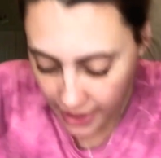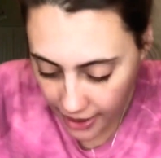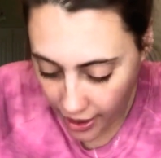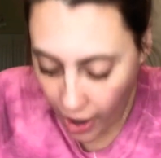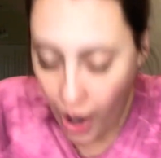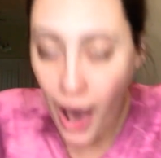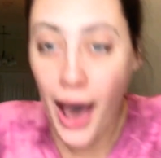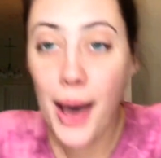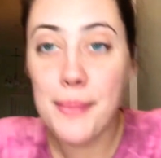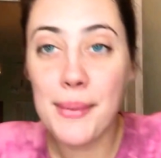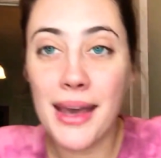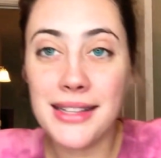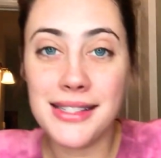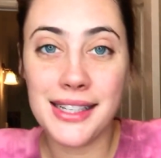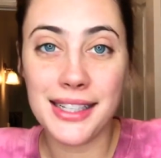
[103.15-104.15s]
hot
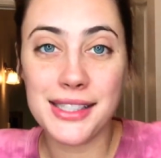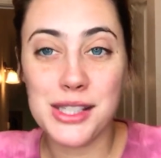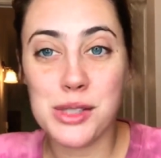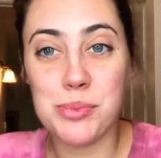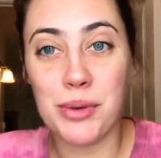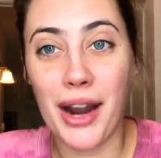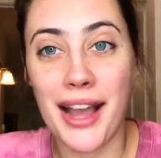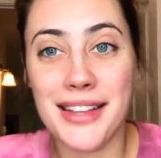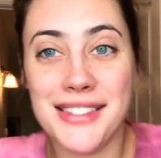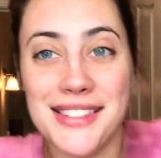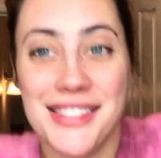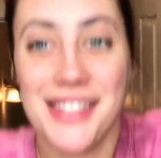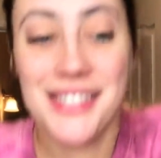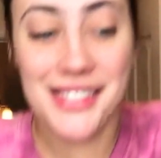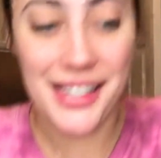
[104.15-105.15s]
mess express
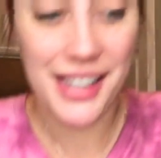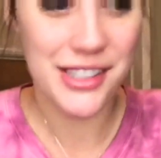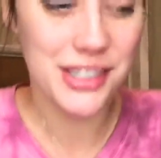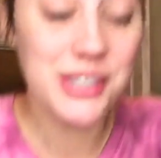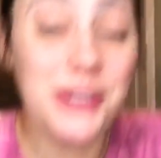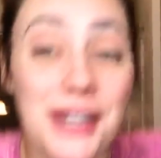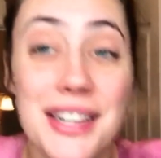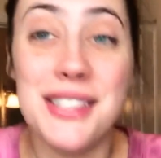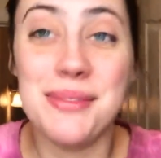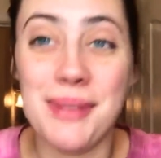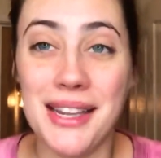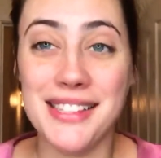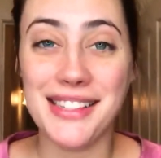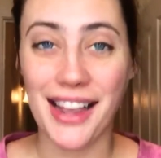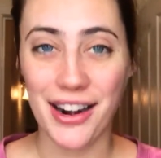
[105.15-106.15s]
since
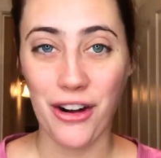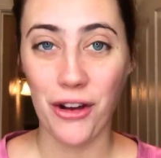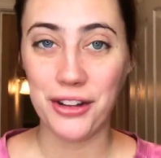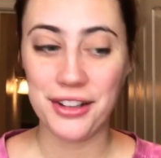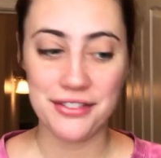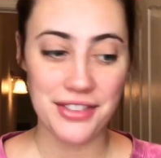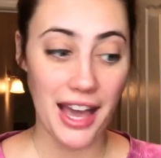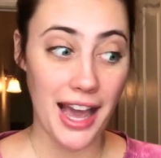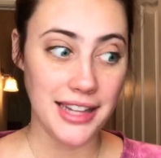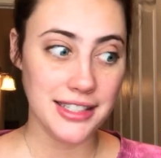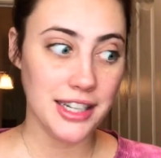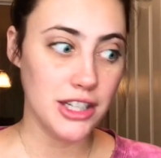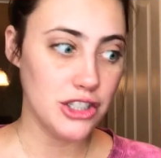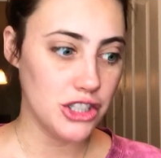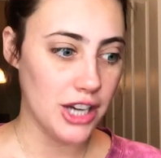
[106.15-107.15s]
Christmas and all of that
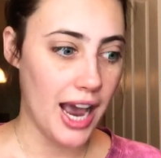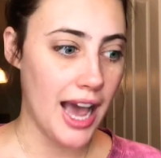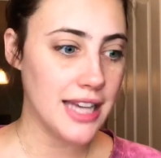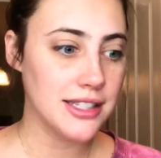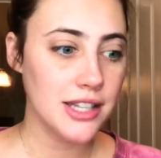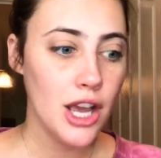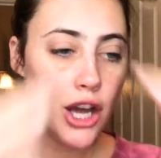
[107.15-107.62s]
jazz.